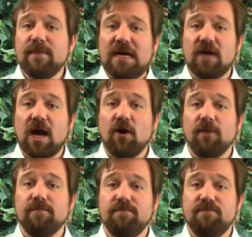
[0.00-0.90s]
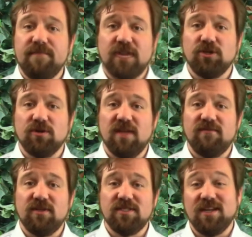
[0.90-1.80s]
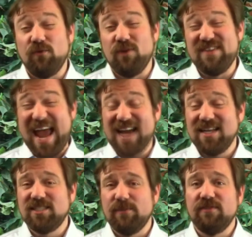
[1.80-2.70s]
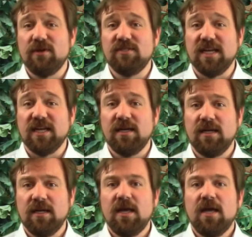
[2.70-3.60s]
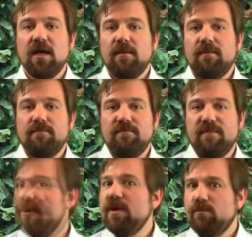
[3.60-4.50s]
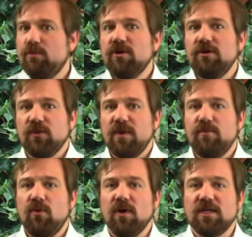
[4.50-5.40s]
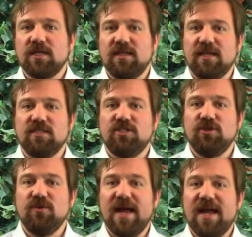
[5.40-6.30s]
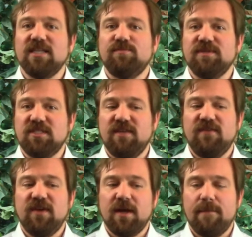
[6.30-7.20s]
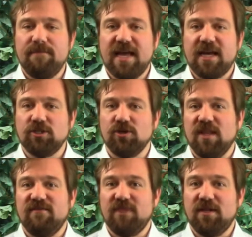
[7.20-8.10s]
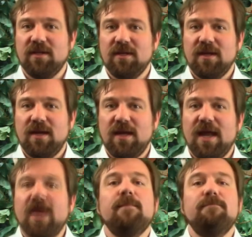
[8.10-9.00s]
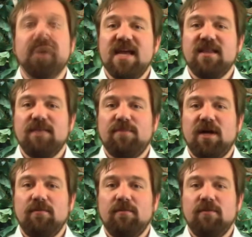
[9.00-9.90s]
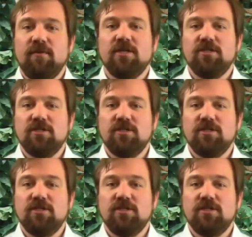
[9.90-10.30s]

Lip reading: about our manager levels, and if we've added some of those in, maybe we produce a report that is to a specific manager level. Make that published,